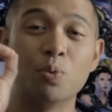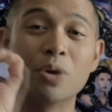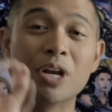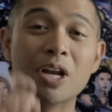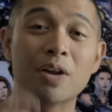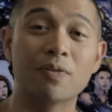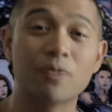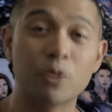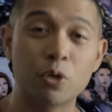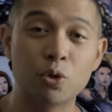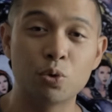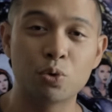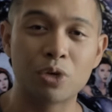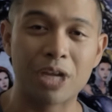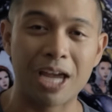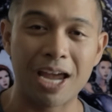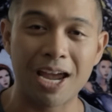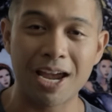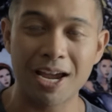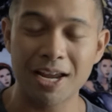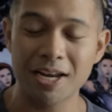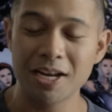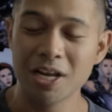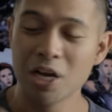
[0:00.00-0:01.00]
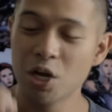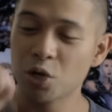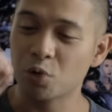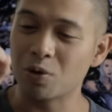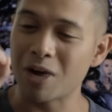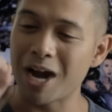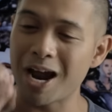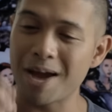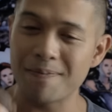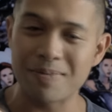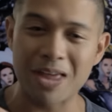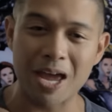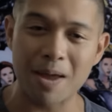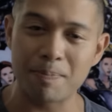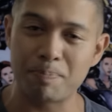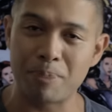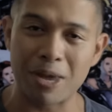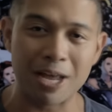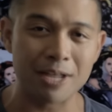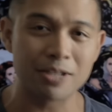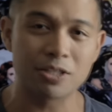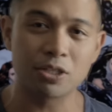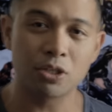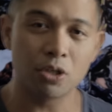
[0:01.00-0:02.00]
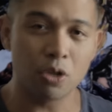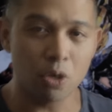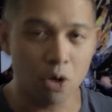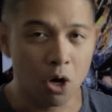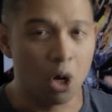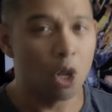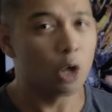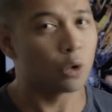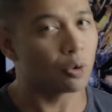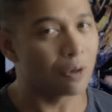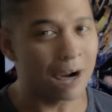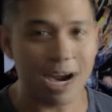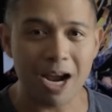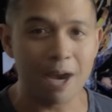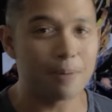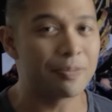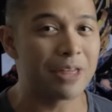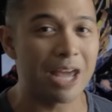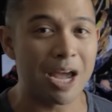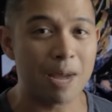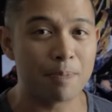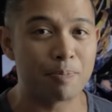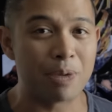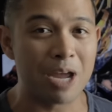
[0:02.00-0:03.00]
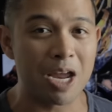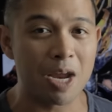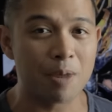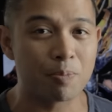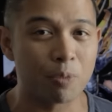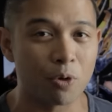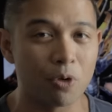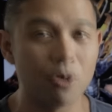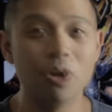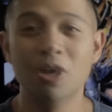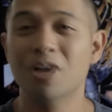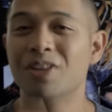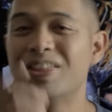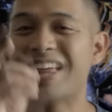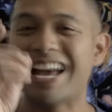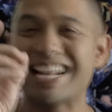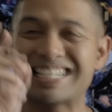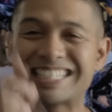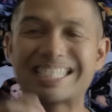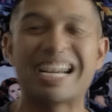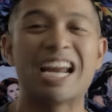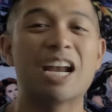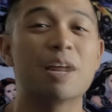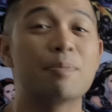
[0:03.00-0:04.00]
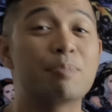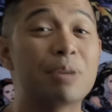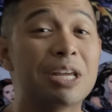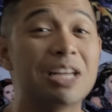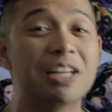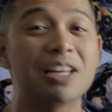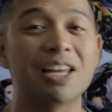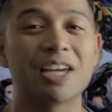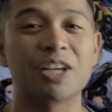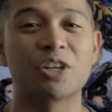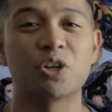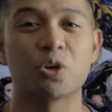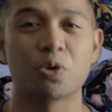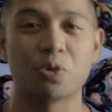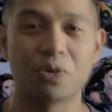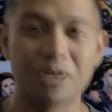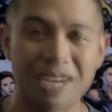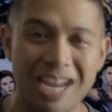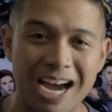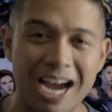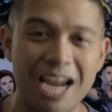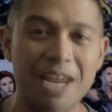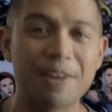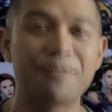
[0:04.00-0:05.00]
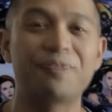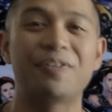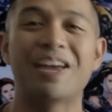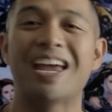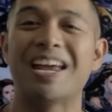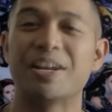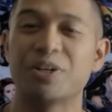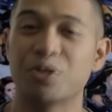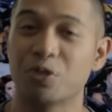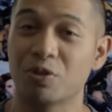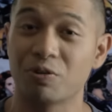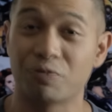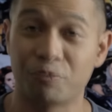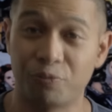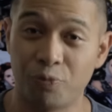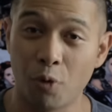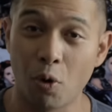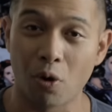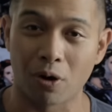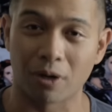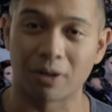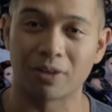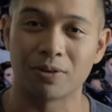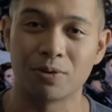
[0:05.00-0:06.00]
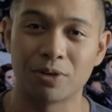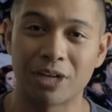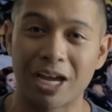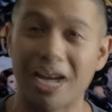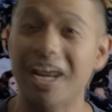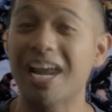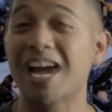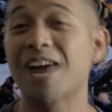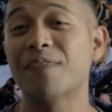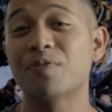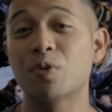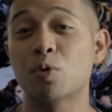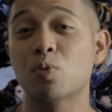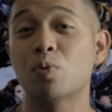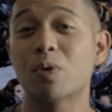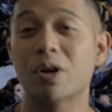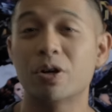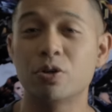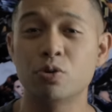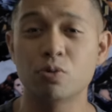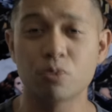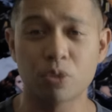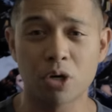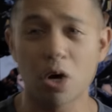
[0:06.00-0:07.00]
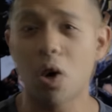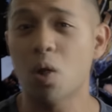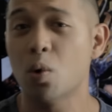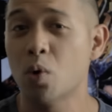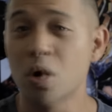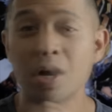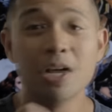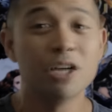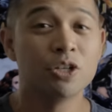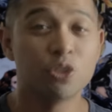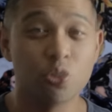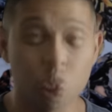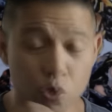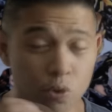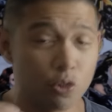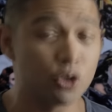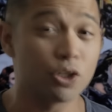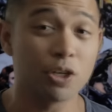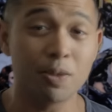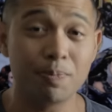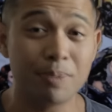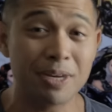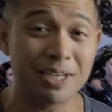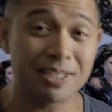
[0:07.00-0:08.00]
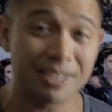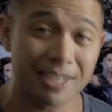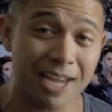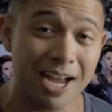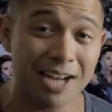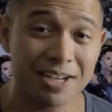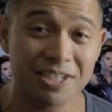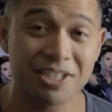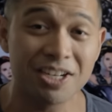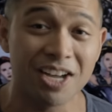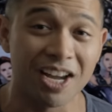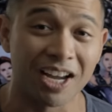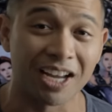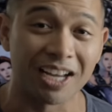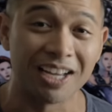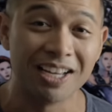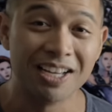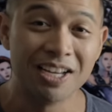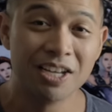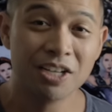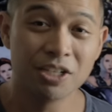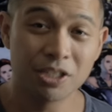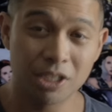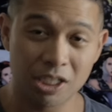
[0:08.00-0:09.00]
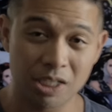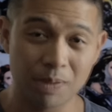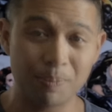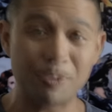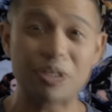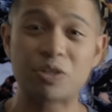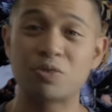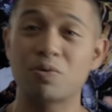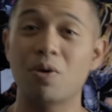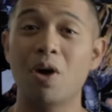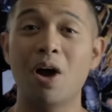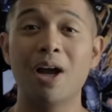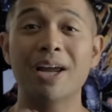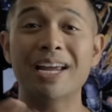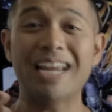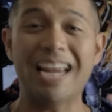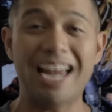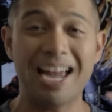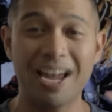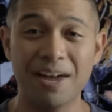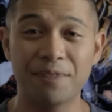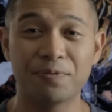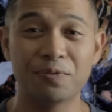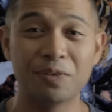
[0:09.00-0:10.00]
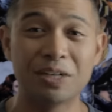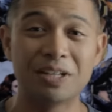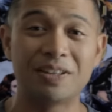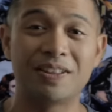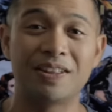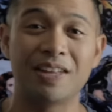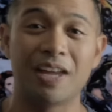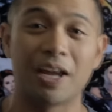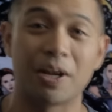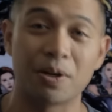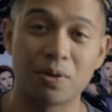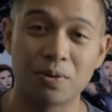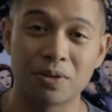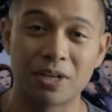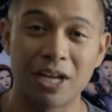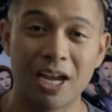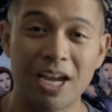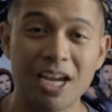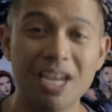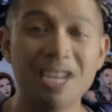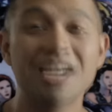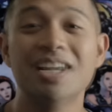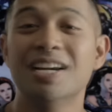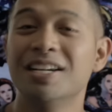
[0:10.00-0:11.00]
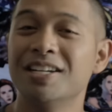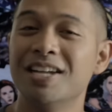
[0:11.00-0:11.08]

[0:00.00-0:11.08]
Whenever you can, grab that pencil, grab that paper. That's gotta be like your knife and your fork, okay? Everywhere you go, you should be sketching. You should be drawing everything, okay?